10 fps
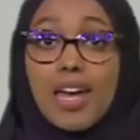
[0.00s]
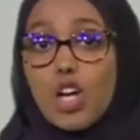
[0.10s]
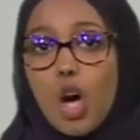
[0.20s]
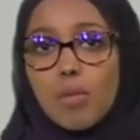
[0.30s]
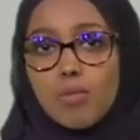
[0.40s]
It
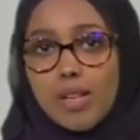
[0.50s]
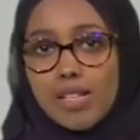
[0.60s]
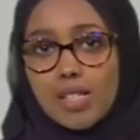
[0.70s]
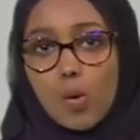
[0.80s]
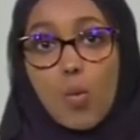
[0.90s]

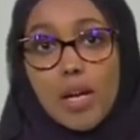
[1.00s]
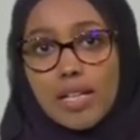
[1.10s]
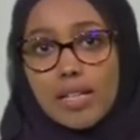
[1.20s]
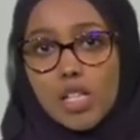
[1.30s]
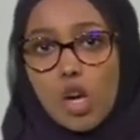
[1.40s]
commemorates the
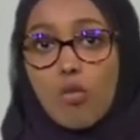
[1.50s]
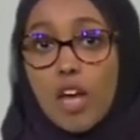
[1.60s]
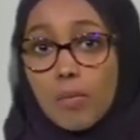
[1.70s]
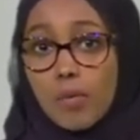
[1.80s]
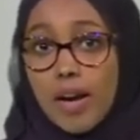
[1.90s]
willingness of
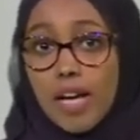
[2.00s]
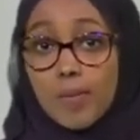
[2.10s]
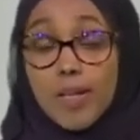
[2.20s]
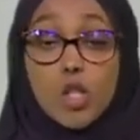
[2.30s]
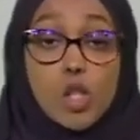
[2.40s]
Ibrahim
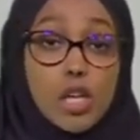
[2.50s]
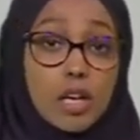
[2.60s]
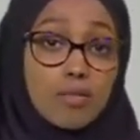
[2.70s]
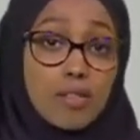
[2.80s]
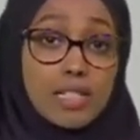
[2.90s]
to
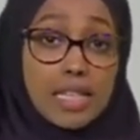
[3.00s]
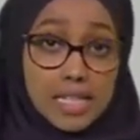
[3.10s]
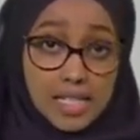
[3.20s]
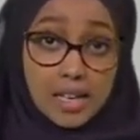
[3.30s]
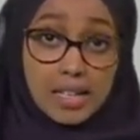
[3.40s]
sacrifice his
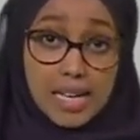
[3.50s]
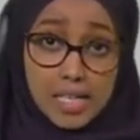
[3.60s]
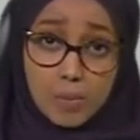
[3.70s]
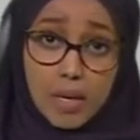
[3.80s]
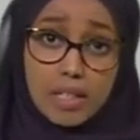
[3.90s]
son
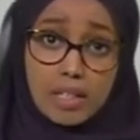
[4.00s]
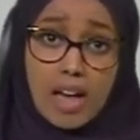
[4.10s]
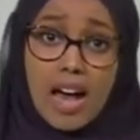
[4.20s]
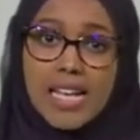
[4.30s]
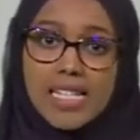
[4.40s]
Ismail
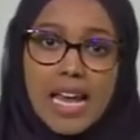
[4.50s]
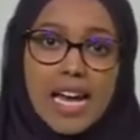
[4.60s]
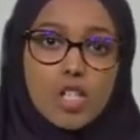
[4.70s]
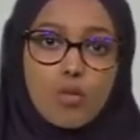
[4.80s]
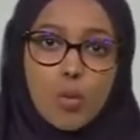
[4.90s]
as an
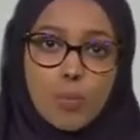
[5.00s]
act of